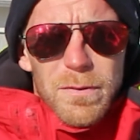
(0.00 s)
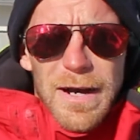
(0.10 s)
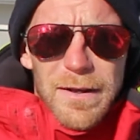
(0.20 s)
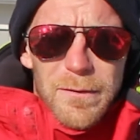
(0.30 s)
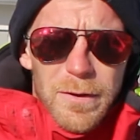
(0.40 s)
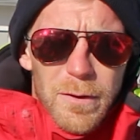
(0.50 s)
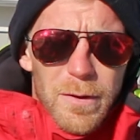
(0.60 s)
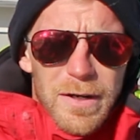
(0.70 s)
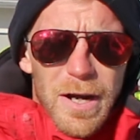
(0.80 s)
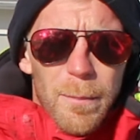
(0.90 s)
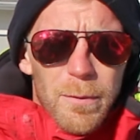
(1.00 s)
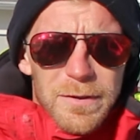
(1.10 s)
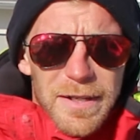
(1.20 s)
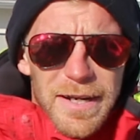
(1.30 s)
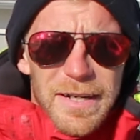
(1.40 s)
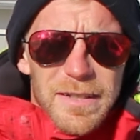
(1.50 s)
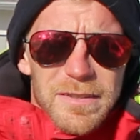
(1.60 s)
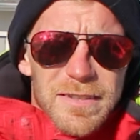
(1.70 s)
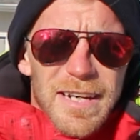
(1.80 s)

I don't know, a couple of days,